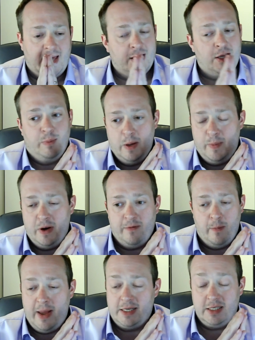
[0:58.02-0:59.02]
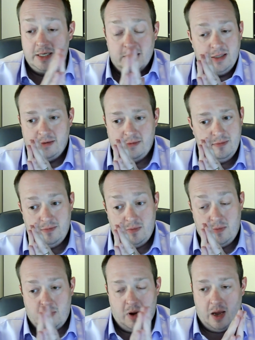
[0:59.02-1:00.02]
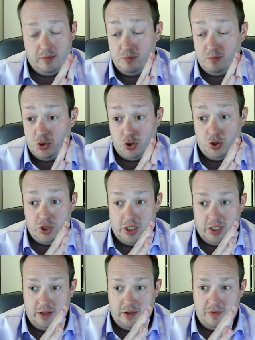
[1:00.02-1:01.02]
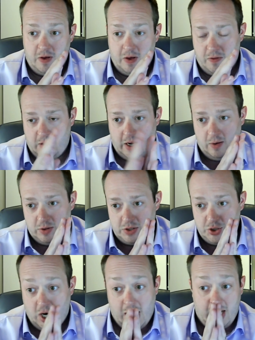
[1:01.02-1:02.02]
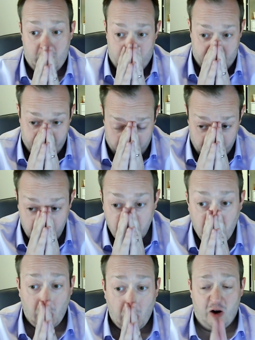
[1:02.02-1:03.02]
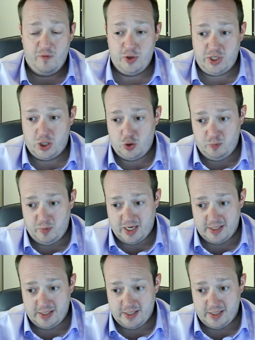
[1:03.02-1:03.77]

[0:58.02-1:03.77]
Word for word: that could be a bit of a mess, because I'm sure she didn't think that I was shying away from conversation